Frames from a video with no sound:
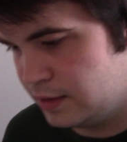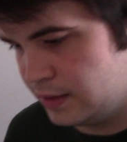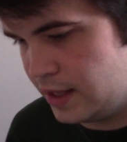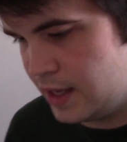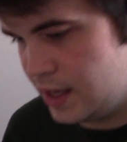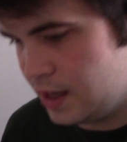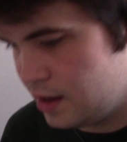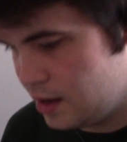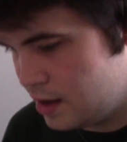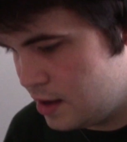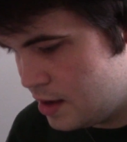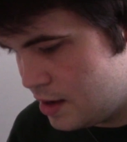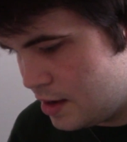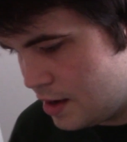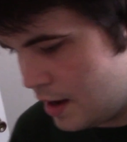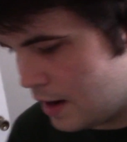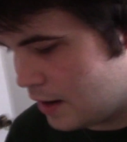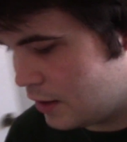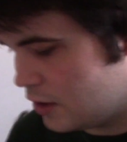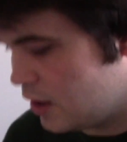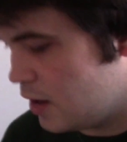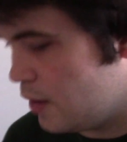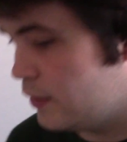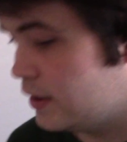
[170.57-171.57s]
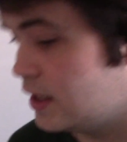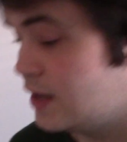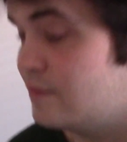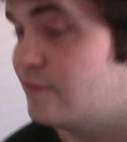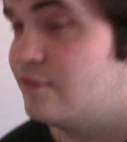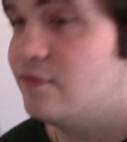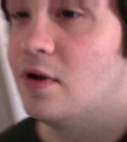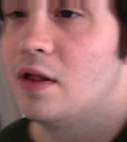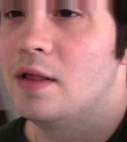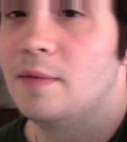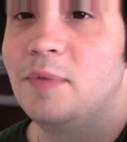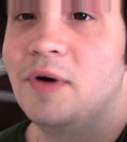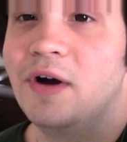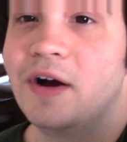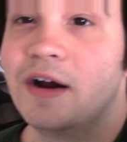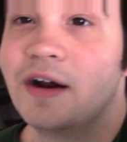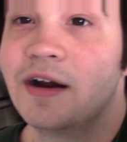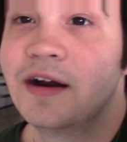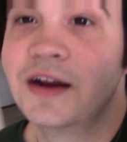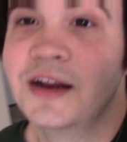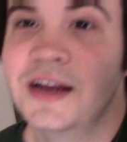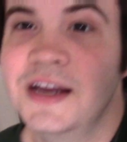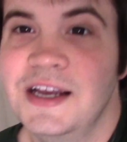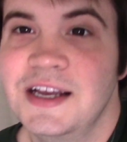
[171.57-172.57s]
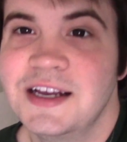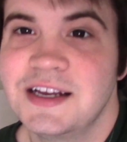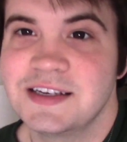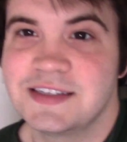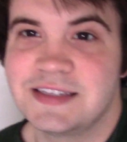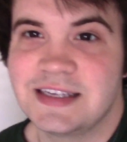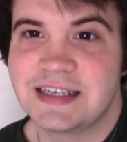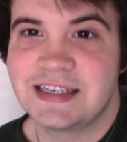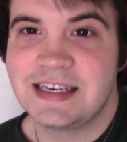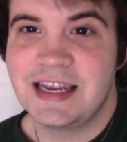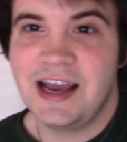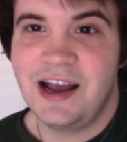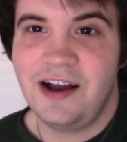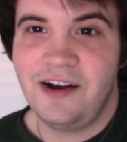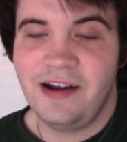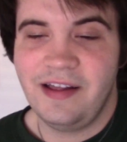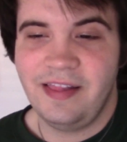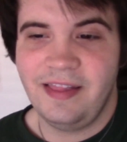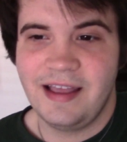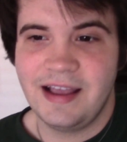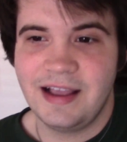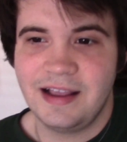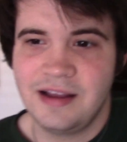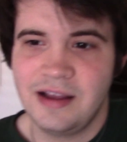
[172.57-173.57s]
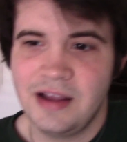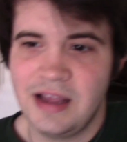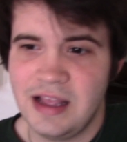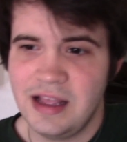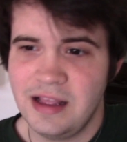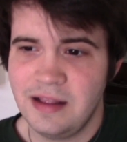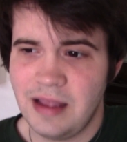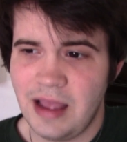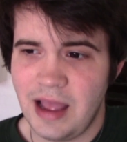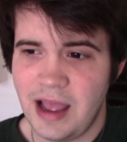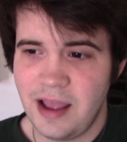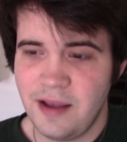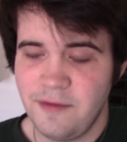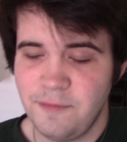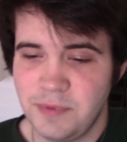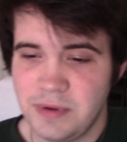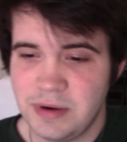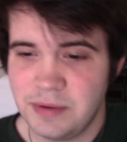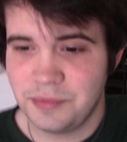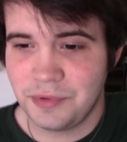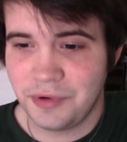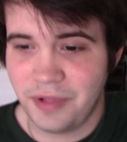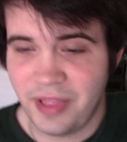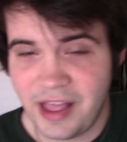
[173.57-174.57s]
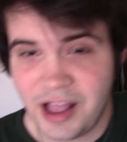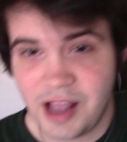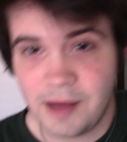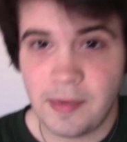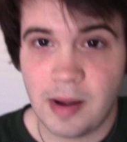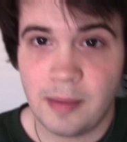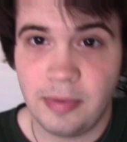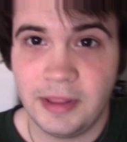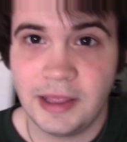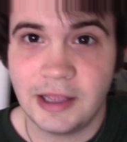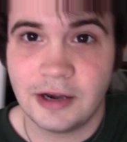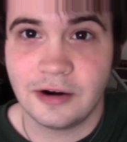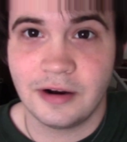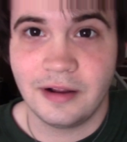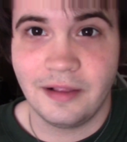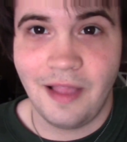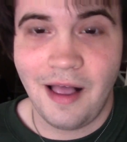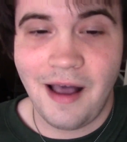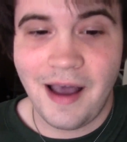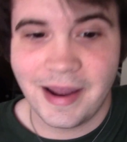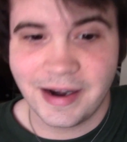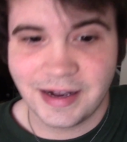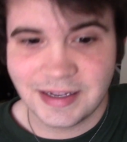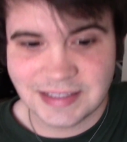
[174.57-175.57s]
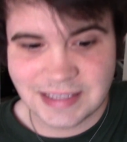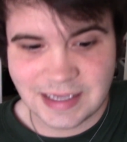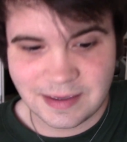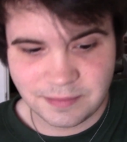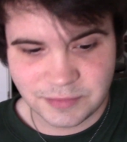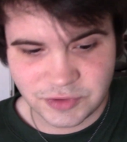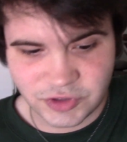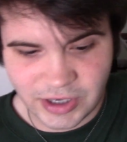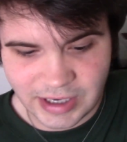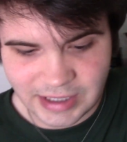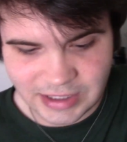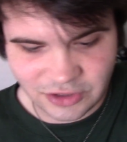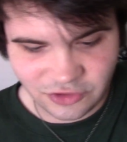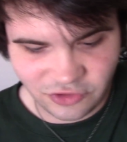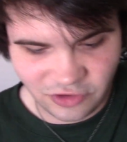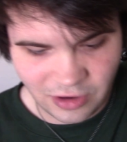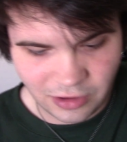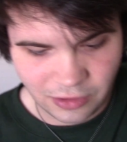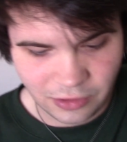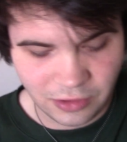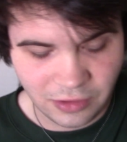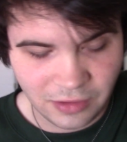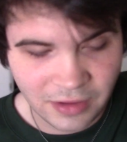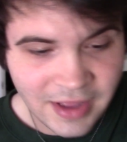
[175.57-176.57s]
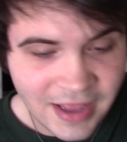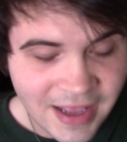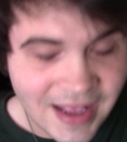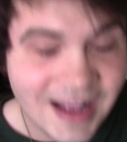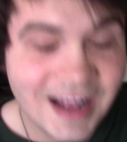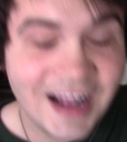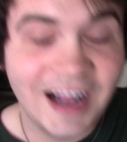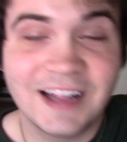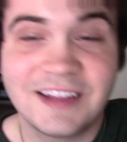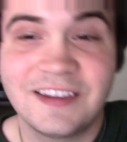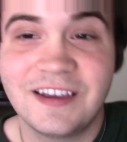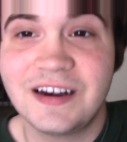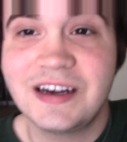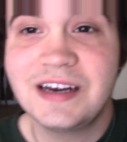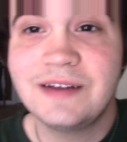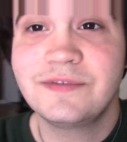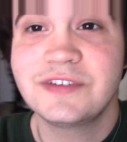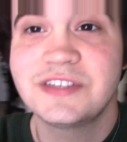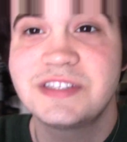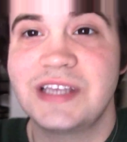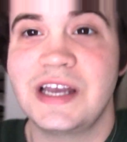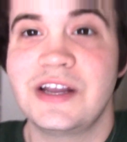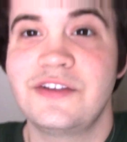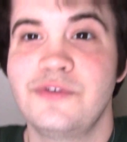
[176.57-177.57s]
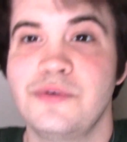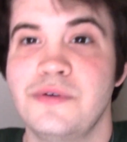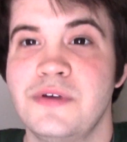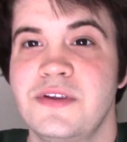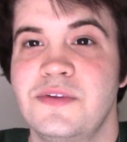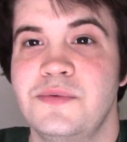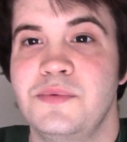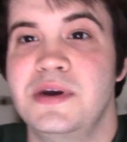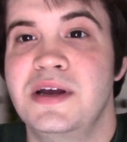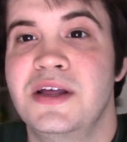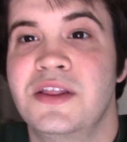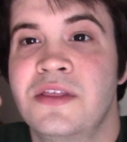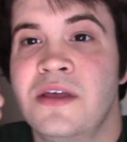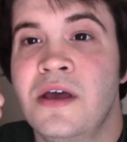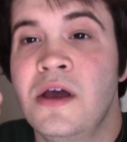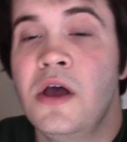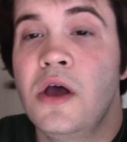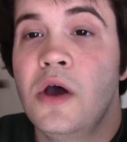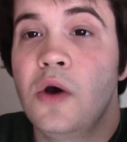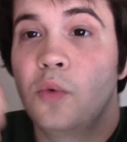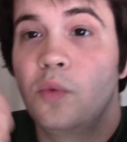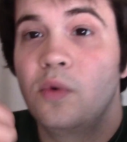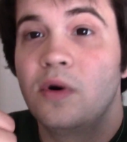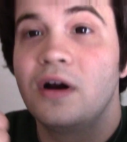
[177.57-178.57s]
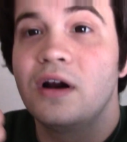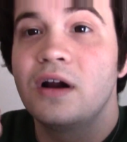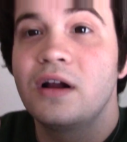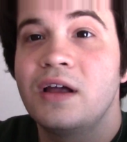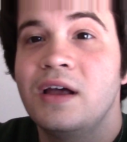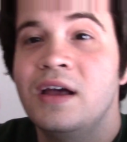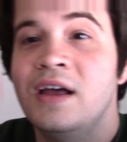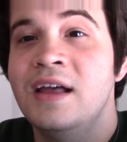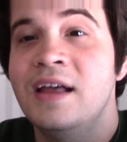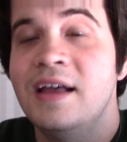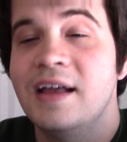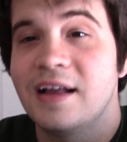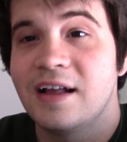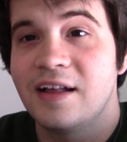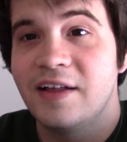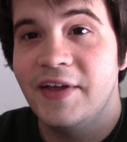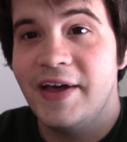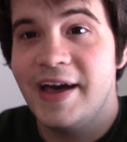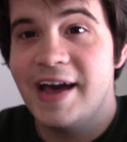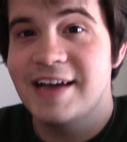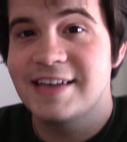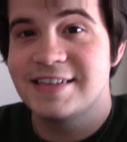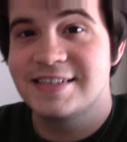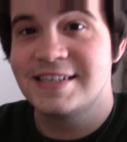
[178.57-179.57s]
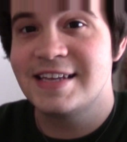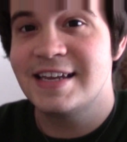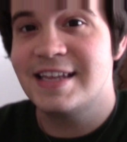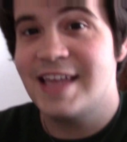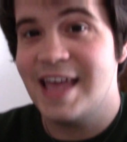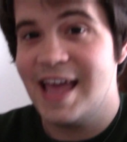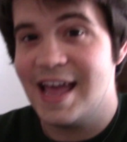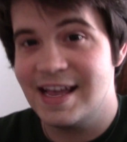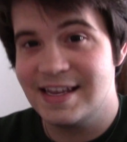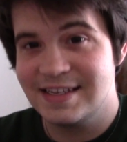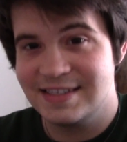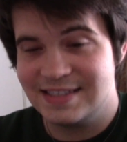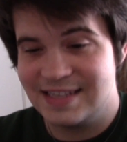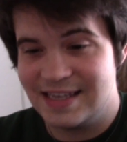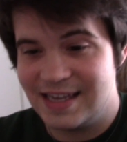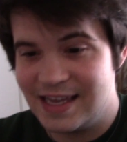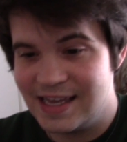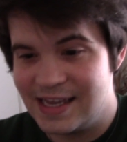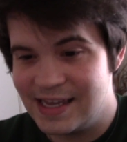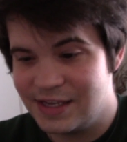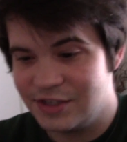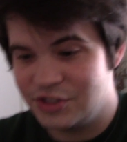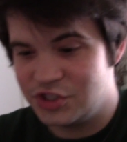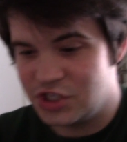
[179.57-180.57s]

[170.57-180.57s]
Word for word: Like, I don't know how I didn't fall apart, because like now I like, I've been relying on my planner a lot because I'm trying to juggle a ton of different schedules with work and class, KSA,